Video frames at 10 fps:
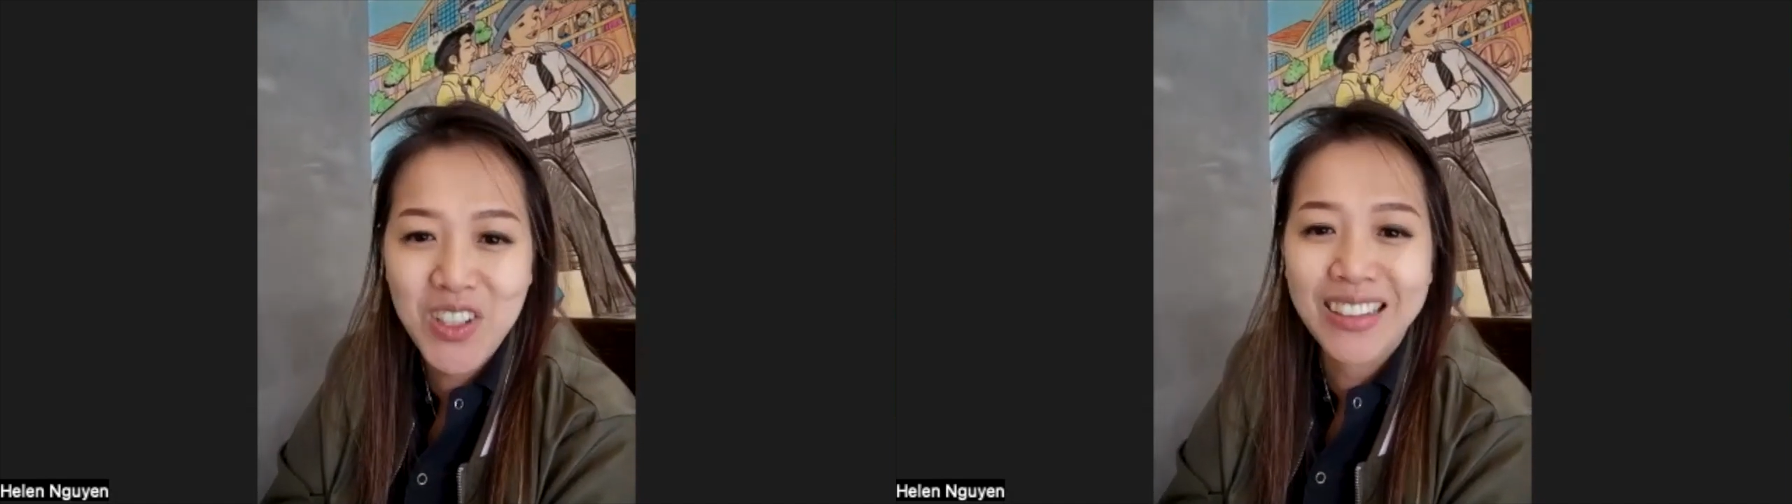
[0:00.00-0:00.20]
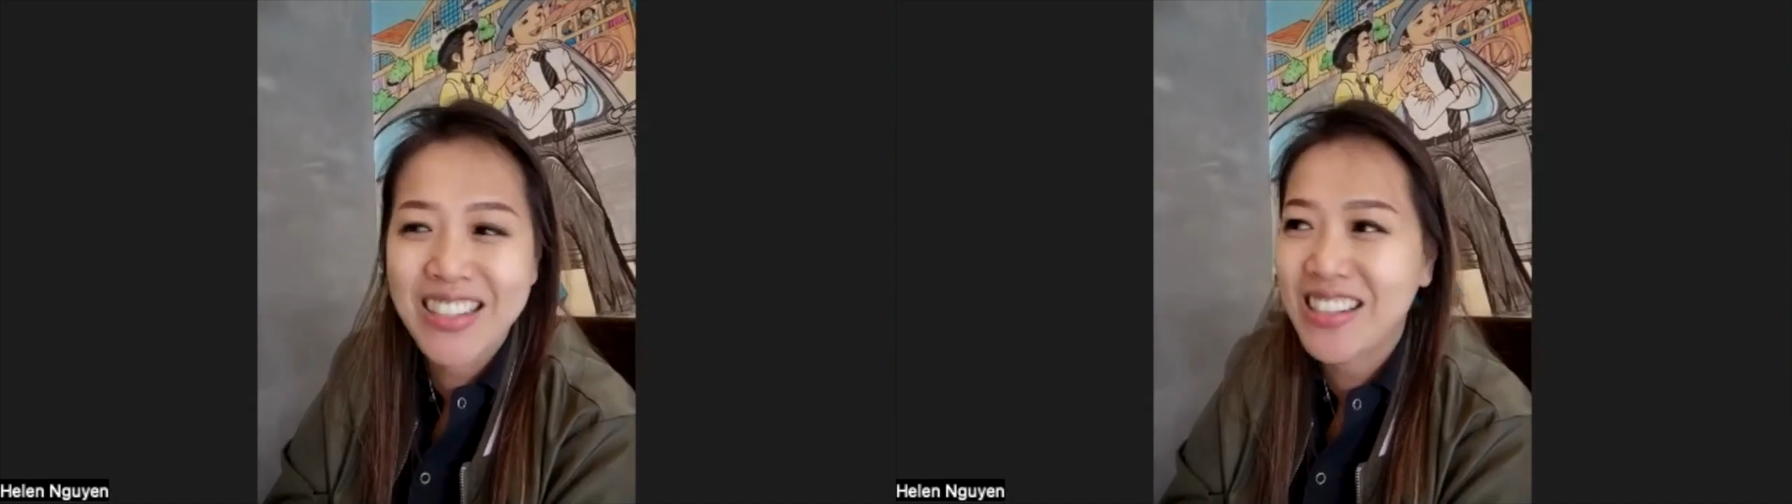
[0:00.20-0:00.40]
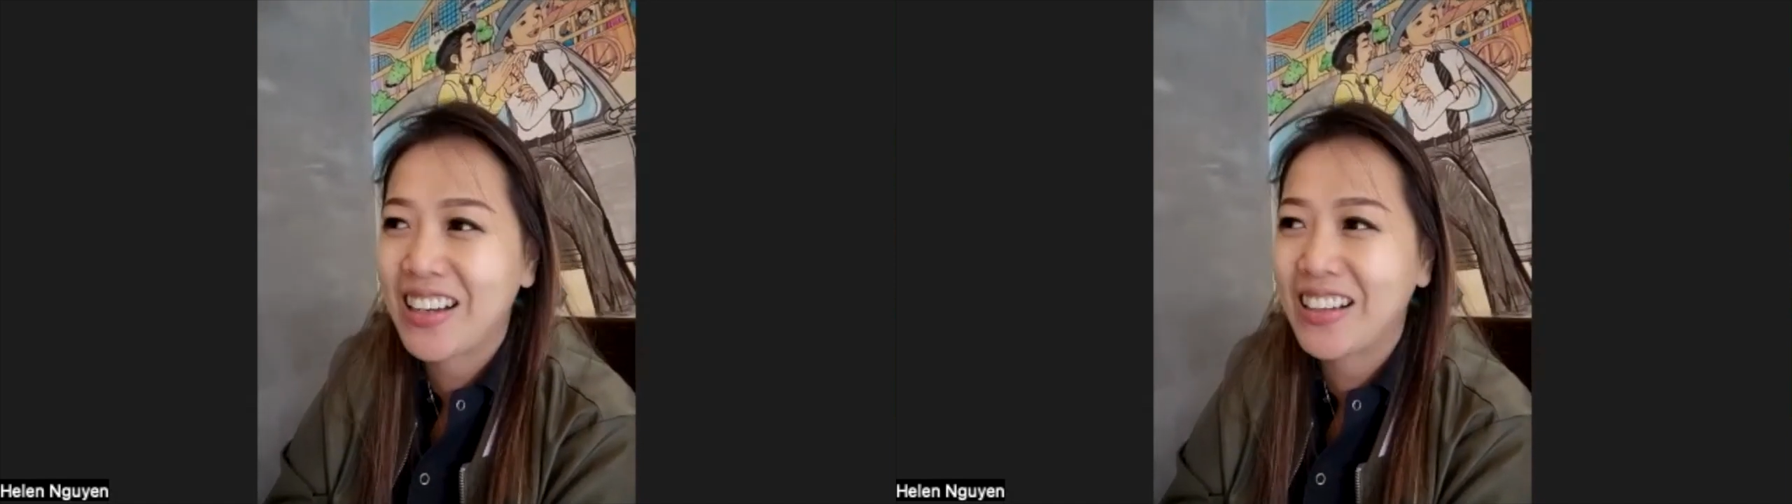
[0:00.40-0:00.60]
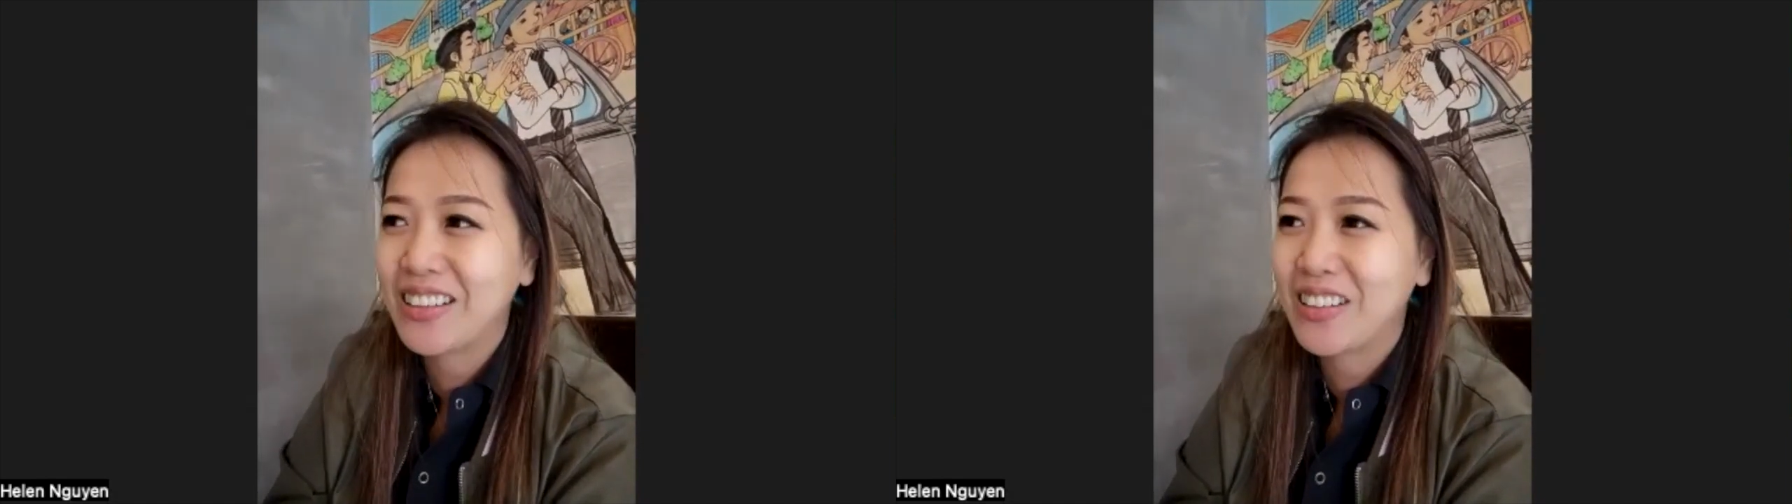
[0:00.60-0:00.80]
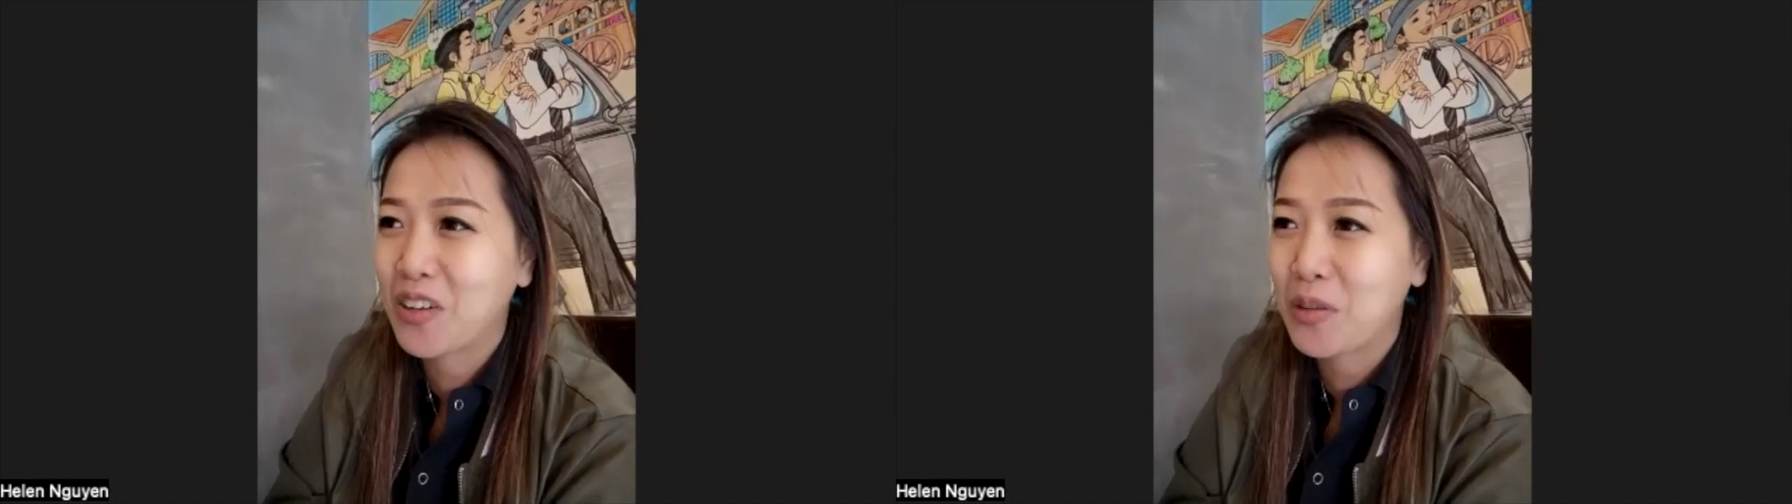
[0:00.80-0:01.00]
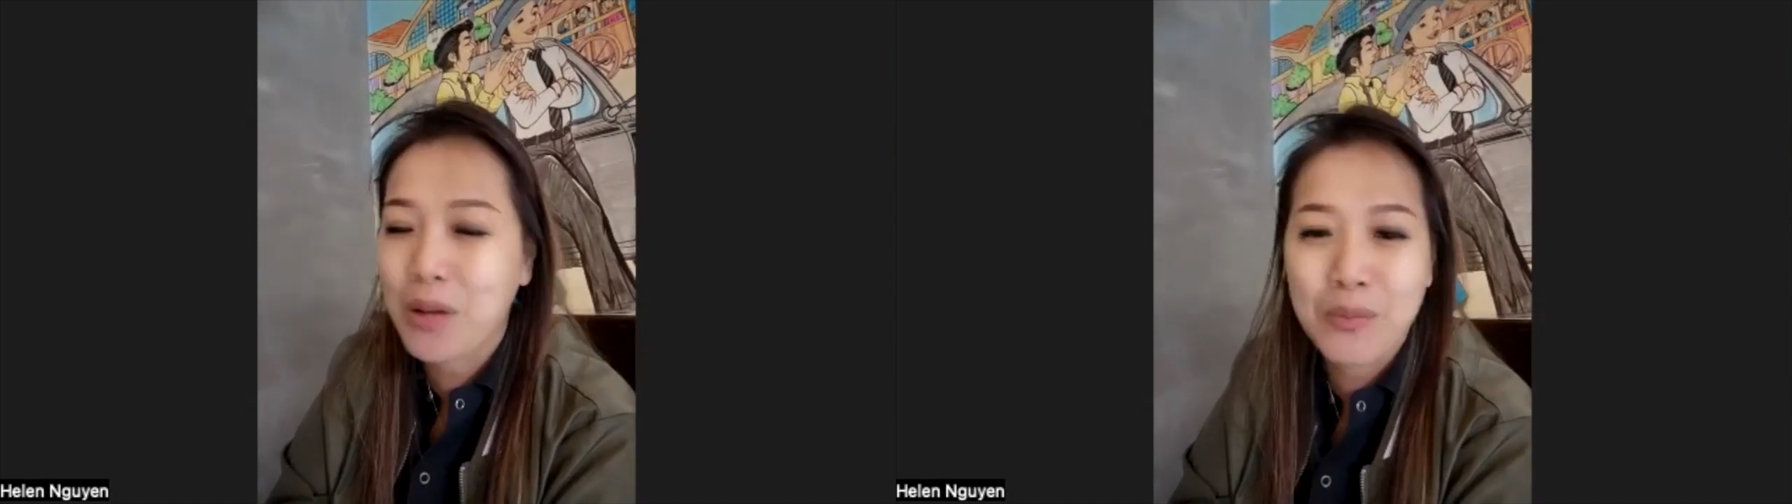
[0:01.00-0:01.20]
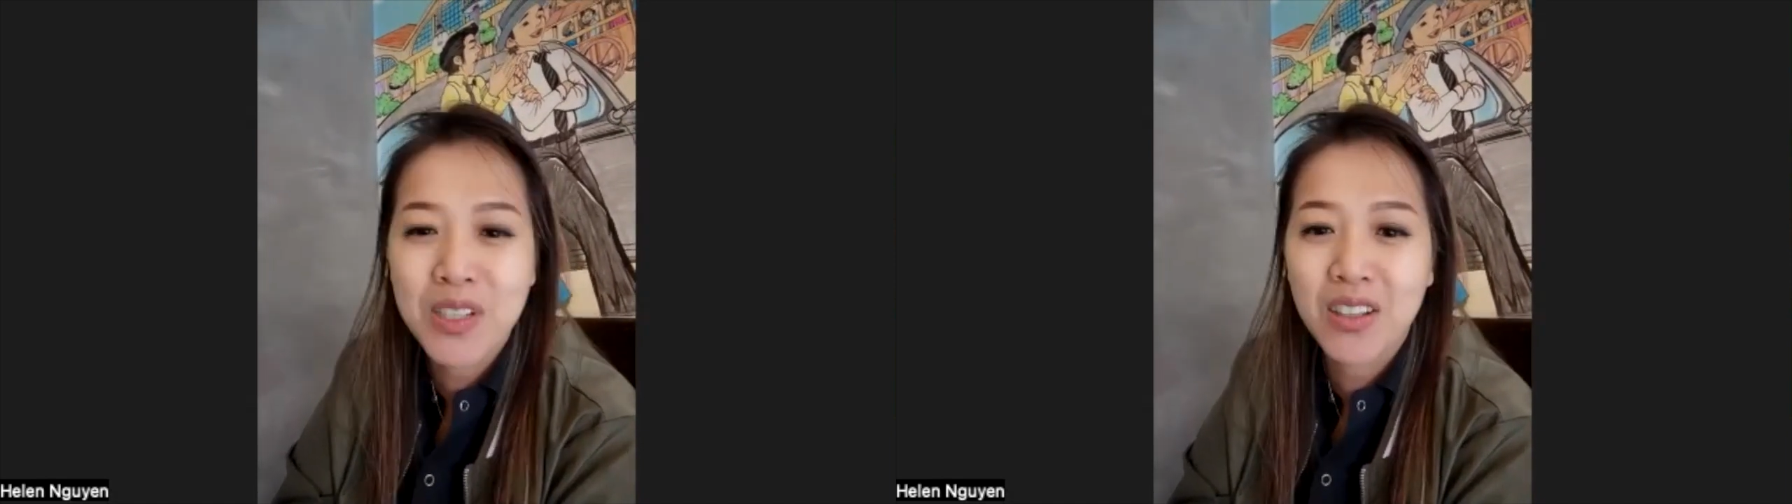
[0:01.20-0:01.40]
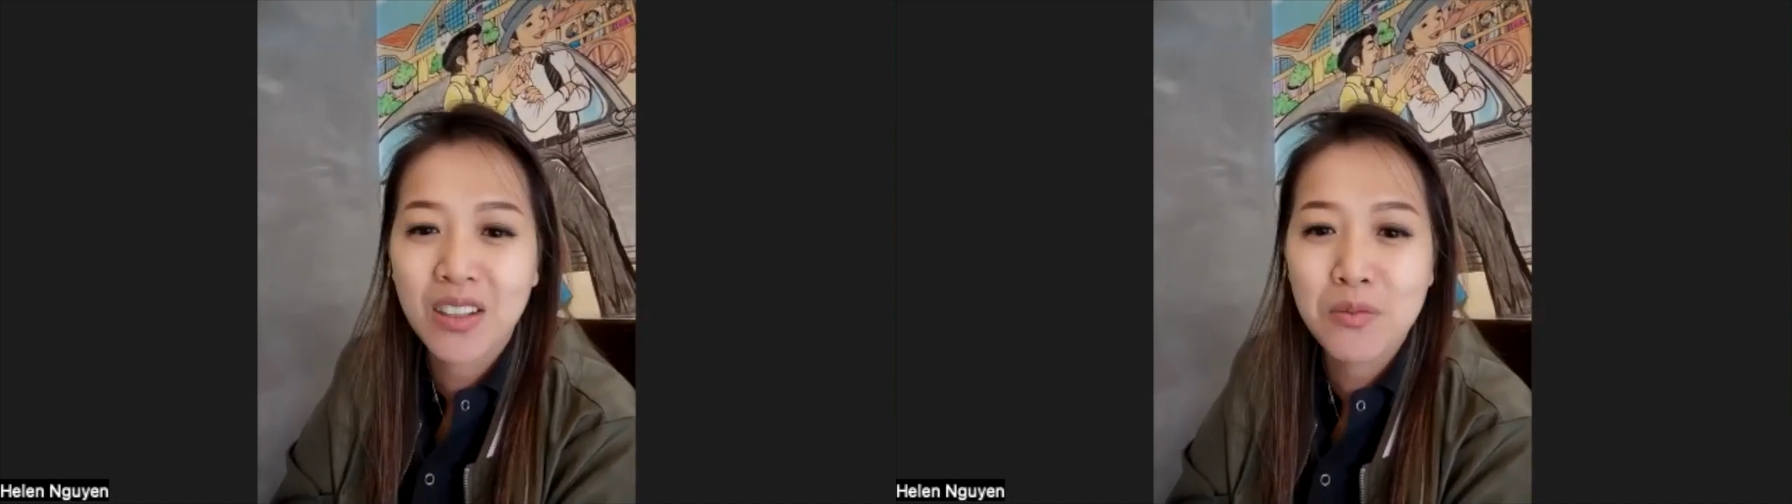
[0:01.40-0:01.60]
It's not your mom's
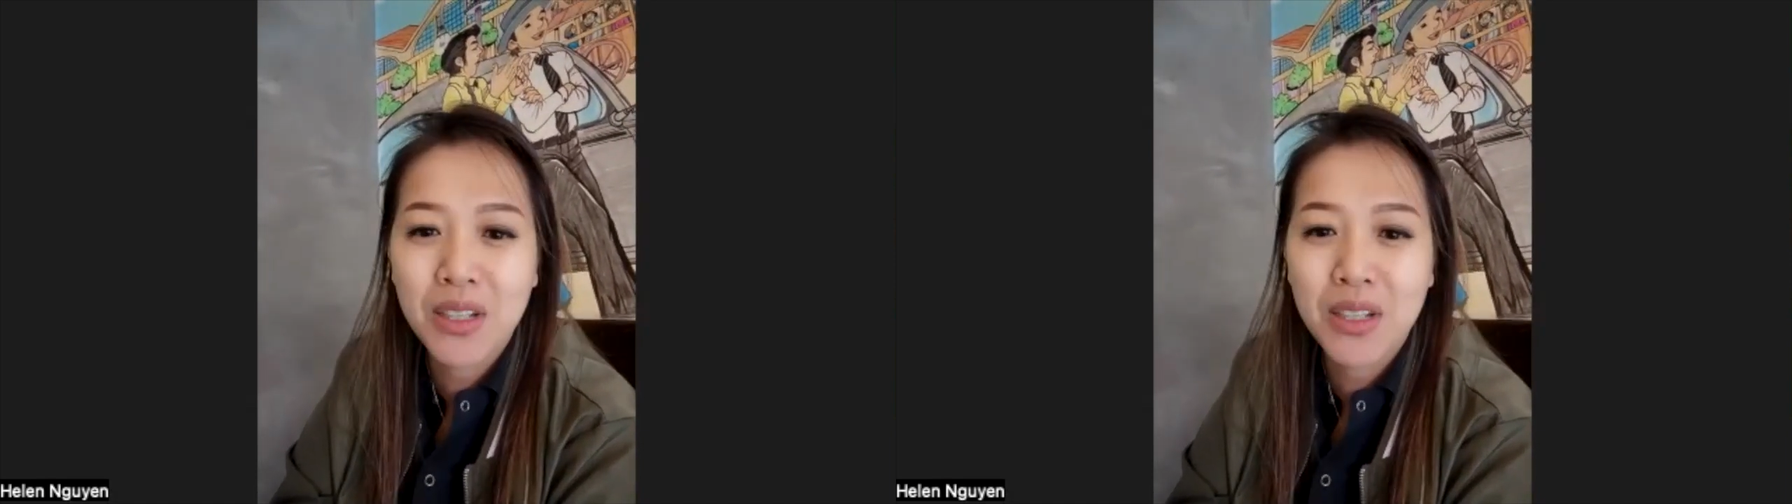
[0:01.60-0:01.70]
cooking,